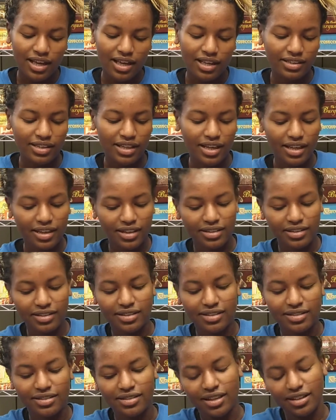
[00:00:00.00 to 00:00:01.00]
And then
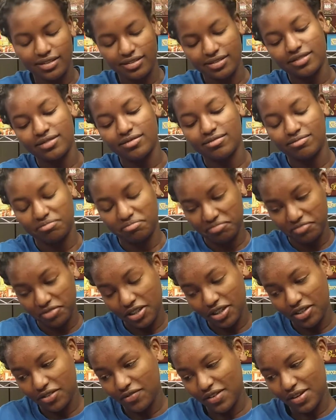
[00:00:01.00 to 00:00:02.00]
that's a
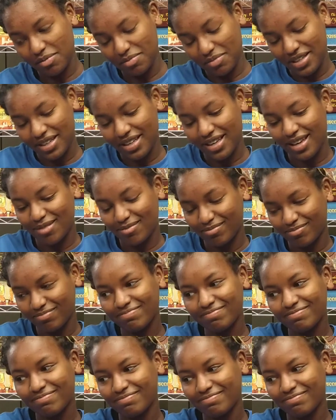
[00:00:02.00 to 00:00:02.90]
good family game.